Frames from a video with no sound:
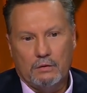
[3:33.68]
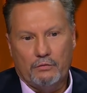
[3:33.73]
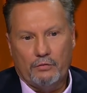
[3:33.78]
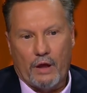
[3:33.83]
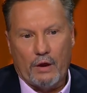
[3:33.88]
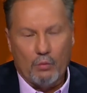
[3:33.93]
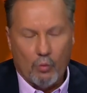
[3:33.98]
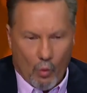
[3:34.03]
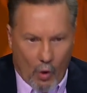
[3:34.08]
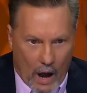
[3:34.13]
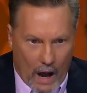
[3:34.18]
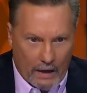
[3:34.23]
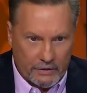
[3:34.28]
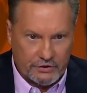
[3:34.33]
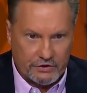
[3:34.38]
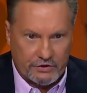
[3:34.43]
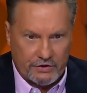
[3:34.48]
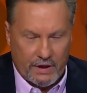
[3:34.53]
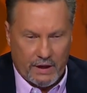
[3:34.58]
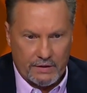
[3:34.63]
They
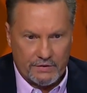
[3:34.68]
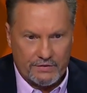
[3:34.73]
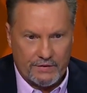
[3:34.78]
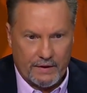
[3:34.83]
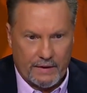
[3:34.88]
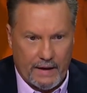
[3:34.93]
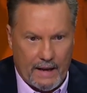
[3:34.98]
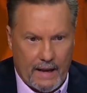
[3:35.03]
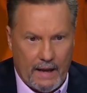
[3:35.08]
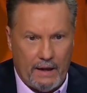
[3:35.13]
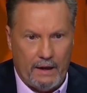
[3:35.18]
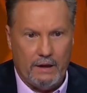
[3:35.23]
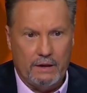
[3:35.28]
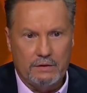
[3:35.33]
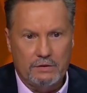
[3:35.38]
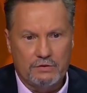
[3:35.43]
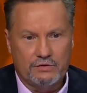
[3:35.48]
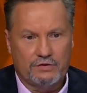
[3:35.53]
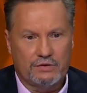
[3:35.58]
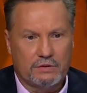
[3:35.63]
watched as the
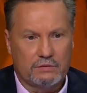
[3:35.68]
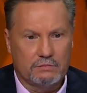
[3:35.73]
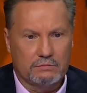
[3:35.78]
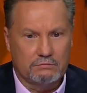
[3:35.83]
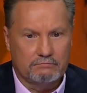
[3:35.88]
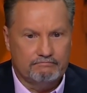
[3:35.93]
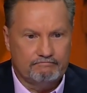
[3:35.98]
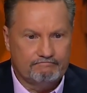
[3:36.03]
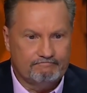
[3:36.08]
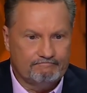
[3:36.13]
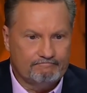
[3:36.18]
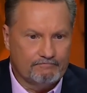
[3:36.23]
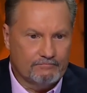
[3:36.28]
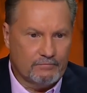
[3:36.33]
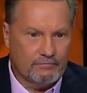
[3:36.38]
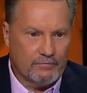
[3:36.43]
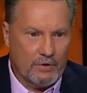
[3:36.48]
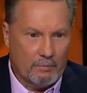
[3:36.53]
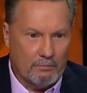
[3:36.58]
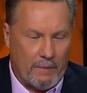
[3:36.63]
cannons and
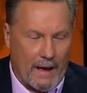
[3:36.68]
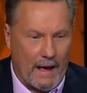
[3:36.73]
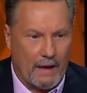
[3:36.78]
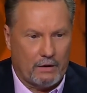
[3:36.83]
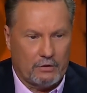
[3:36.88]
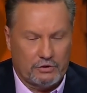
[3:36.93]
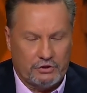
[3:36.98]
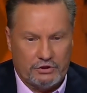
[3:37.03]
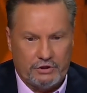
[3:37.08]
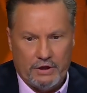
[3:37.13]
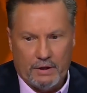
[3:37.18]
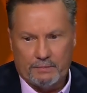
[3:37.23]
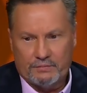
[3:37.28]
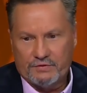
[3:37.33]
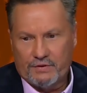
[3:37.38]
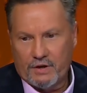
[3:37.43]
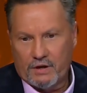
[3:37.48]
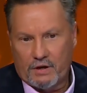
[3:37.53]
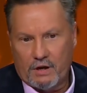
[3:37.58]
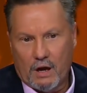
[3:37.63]
the
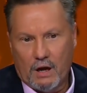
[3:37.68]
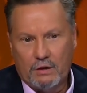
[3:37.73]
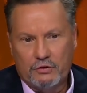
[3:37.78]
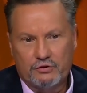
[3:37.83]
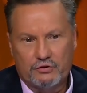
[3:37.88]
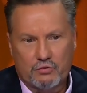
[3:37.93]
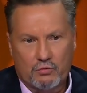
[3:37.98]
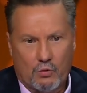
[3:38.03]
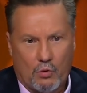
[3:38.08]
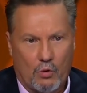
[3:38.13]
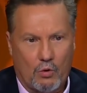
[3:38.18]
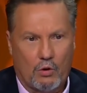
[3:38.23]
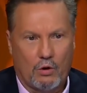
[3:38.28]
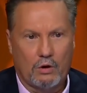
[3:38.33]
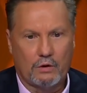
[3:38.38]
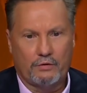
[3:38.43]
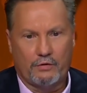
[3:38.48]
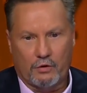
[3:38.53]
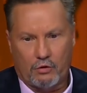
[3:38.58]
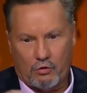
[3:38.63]
battleships, the guns
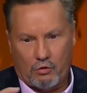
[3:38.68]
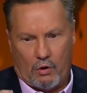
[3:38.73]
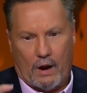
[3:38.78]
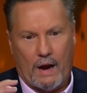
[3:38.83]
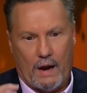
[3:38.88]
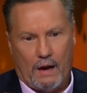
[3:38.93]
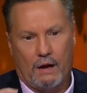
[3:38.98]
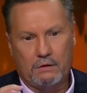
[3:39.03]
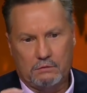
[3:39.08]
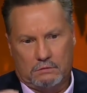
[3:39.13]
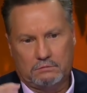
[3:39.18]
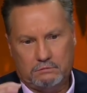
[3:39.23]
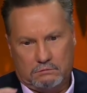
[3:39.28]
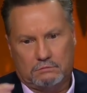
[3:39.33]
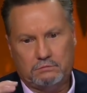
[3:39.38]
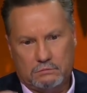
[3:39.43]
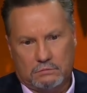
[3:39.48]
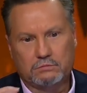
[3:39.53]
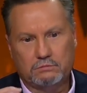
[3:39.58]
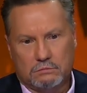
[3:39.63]
roared, the ground
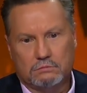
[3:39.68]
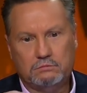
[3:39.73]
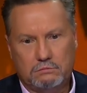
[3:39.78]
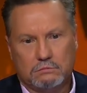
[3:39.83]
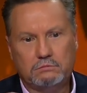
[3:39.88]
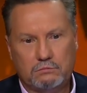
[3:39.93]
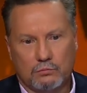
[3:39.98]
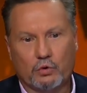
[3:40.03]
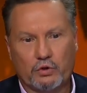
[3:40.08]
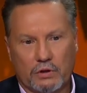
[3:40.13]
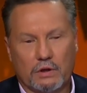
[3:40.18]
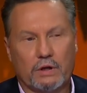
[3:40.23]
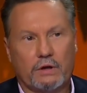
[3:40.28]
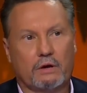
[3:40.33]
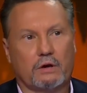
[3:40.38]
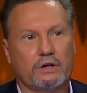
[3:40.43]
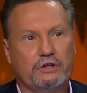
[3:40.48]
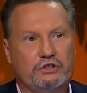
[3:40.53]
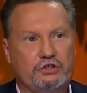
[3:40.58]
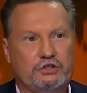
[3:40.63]
would
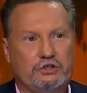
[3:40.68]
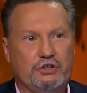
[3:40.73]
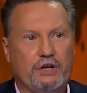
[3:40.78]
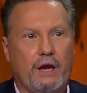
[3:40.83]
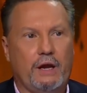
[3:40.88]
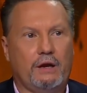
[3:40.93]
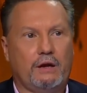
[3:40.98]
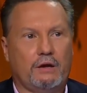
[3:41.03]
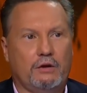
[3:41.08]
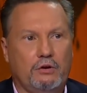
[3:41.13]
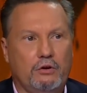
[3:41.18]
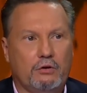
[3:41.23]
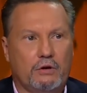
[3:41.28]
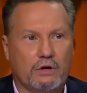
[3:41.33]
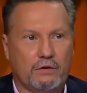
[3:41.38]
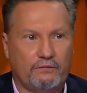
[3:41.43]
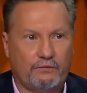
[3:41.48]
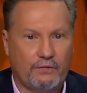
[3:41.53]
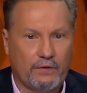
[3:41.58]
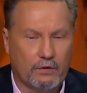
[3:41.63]
literally shake, and you
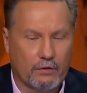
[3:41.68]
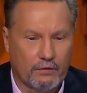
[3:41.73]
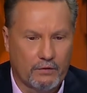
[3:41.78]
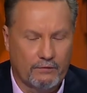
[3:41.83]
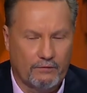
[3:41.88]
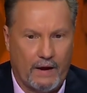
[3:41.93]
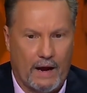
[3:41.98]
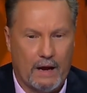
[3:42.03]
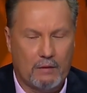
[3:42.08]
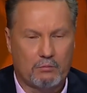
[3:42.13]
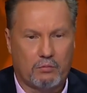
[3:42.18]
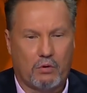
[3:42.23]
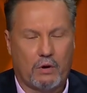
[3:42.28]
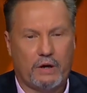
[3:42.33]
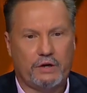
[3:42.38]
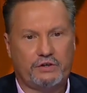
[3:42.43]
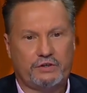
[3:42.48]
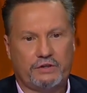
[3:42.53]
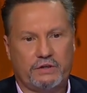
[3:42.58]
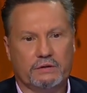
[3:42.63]
could feel the
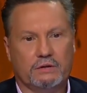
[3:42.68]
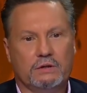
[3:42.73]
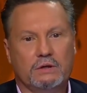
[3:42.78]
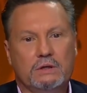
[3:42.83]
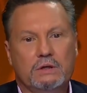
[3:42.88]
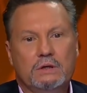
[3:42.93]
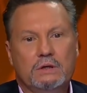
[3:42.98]
vibration